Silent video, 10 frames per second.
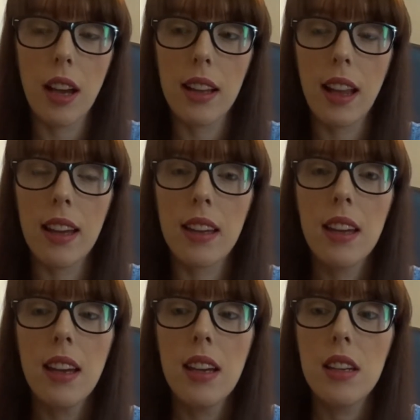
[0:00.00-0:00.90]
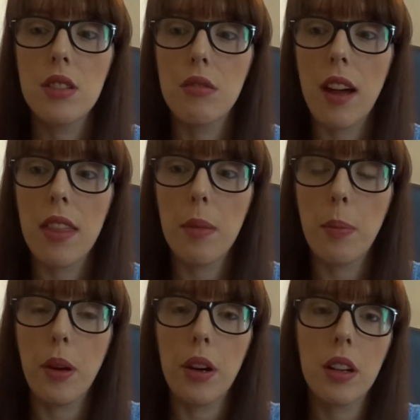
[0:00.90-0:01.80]
I'd like to write the
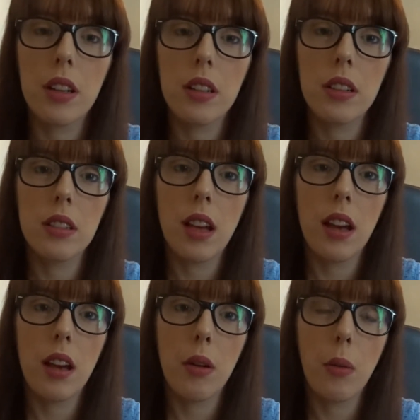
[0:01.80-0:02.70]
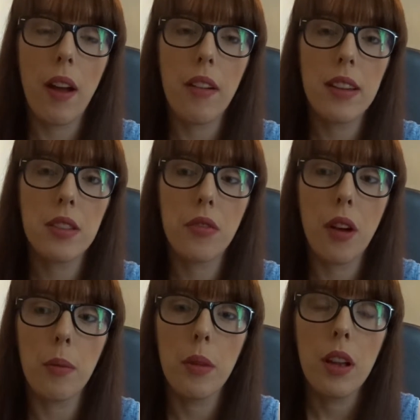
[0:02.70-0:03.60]
book where it's
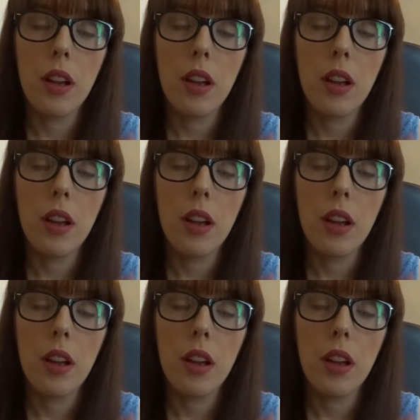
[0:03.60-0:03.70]
from